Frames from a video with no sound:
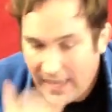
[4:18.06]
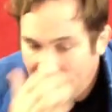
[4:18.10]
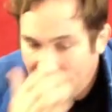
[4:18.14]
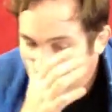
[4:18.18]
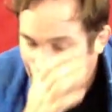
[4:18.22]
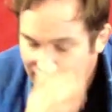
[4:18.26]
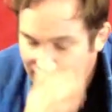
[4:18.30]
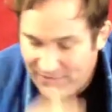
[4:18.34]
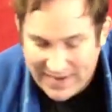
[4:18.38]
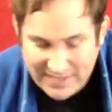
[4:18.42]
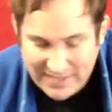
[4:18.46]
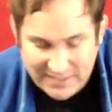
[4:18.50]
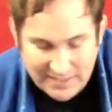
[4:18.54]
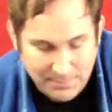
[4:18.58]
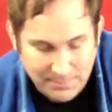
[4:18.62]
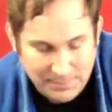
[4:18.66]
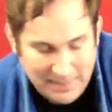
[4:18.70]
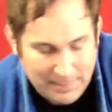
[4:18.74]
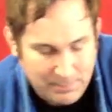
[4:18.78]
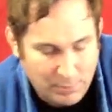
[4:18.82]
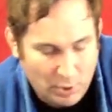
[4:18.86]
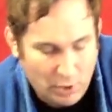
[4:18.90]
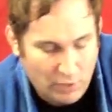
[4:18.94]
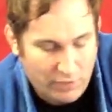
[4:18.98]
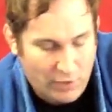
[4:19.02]
If I simply
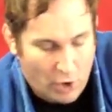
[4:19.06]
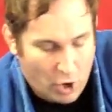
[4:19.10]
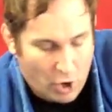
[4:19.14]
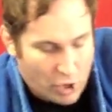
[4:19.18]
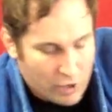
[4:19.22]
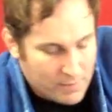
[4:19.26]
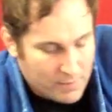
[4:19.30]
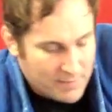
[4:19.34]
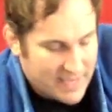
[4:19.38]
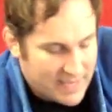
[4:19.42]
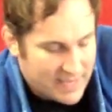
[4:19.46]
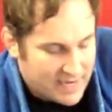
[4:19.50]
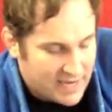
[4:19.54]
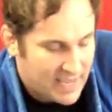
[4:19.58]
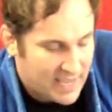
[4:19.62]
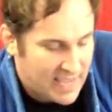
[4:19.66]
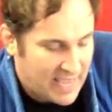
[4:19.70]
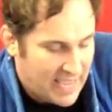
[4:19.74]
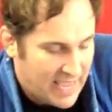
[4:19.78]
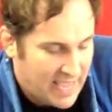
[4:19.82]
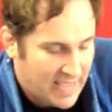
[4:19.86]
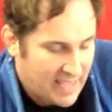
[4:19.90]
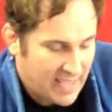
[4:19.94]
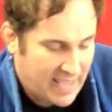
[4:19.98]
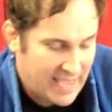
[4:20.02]
pull the arm in
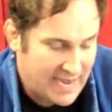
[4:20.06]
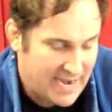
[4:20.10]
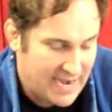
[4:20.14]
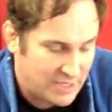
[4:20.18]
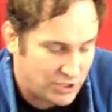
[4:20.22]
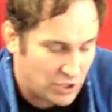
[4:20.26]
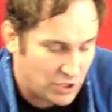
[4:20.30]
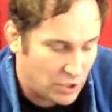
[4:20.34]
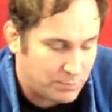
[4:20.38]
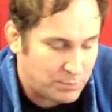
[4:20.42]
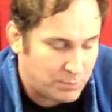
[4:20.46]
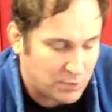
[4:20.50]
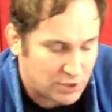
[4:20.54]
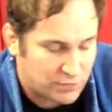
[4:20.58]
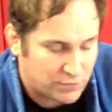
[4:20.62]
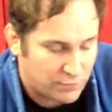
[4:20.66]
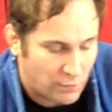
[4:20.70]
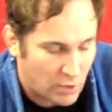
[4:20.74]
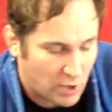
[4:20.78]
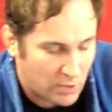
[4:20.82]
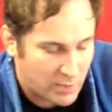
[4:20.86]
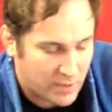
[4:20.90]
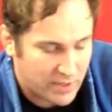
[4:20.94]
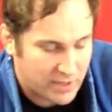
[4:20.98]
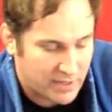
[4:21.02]
and I don't push
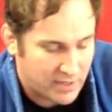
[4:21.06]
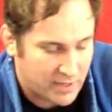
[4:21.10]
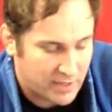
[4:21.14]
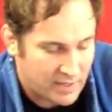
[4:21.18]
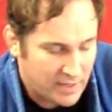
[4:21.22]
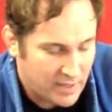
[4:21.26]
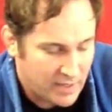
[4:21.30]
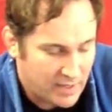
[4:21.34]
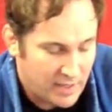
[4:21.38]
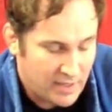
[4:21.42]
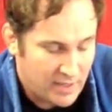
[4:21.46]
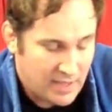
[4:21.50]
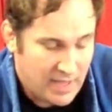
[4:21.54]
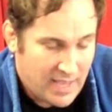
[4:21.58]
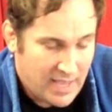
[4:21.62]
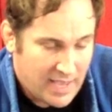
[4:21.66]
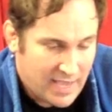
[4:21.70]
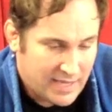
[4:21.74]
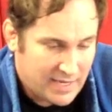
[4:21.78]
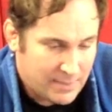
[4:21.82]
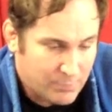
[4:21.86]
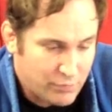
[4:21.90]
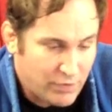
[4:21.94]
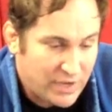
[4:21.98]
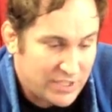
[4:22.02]
forward, and
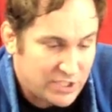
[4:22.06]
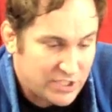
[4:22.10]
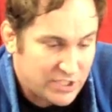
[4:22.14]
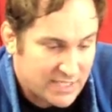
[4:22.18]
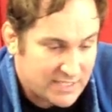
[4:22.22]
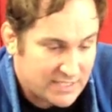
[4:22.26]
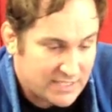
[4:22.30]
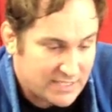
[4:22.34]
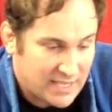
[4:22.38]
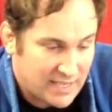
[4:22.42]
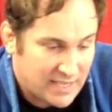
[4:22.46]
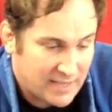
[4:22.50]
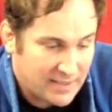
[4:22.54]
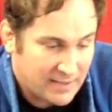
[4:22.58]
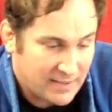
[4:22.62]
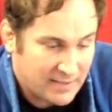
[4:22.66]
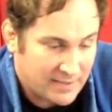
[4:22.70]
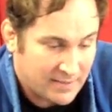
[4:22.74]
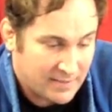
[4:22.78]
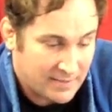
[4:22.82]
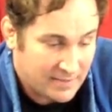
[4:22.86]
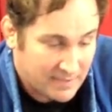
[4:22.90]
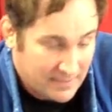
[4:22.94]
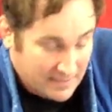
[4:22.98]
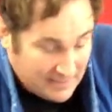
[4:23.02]
he bridges,
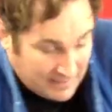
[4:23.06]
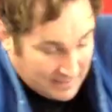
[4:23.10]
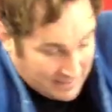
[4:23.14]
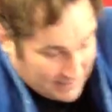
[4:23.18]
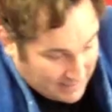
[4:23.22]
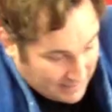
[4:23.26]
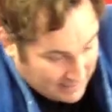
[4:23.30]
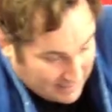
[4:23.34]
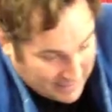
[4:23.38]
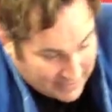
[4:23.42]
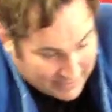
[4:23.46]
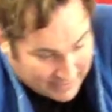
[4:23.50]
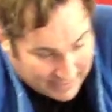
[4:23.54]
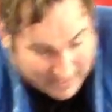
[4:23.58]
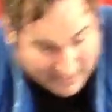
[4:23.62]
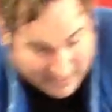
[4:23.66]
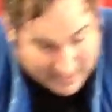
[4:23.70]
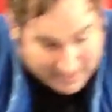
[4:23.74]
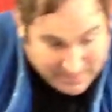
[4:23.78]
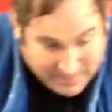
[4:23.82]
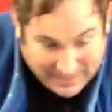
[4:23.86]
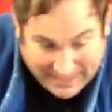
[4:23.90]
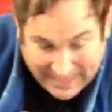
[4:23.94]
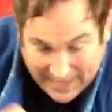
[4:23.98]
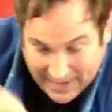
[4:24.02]
I
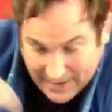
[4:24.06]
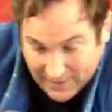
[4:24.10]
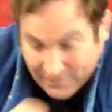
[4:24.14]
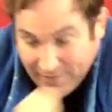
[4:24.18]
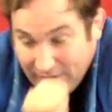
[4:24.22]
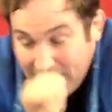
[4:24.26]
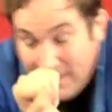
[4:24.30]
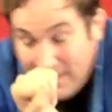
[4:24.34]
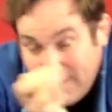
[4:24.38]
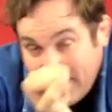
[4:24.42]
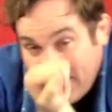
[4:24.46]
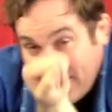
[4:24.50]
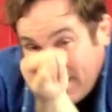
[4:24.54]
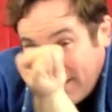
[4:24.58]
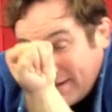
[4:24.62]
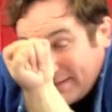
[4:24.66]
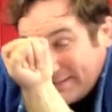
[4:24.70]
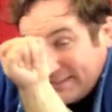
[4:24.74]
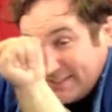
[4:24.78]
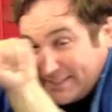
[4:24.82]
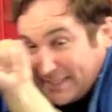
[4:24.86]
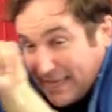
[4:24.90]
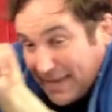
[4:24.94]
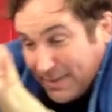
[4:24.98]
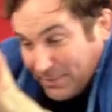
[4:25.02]
can be kind of
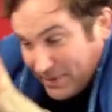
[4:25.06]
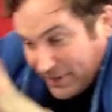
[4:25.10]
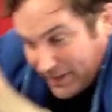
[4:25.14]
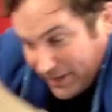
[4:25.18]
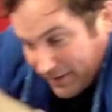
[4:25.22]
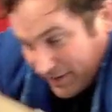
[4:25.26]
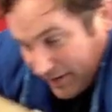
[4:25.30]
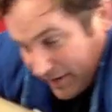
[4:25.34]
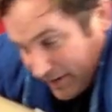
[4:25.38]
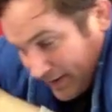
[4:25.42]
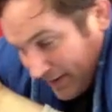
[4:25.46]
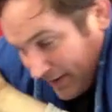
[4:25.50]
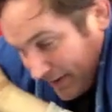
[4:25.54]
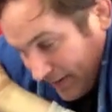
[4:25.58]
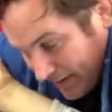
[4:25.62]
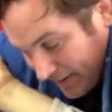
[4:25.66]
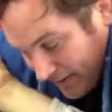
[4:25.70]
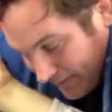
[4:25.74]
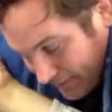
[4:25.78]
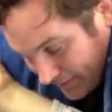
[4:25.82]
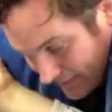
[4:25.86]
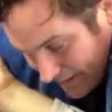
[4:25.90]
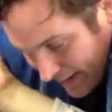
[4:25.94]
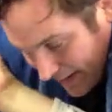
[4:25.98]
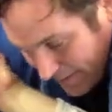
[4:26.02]
unstable here.
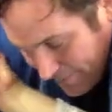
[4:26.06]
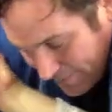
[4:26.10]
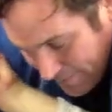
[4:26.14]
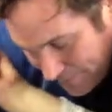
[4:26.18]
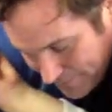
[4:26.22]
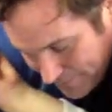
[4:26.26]
Okay?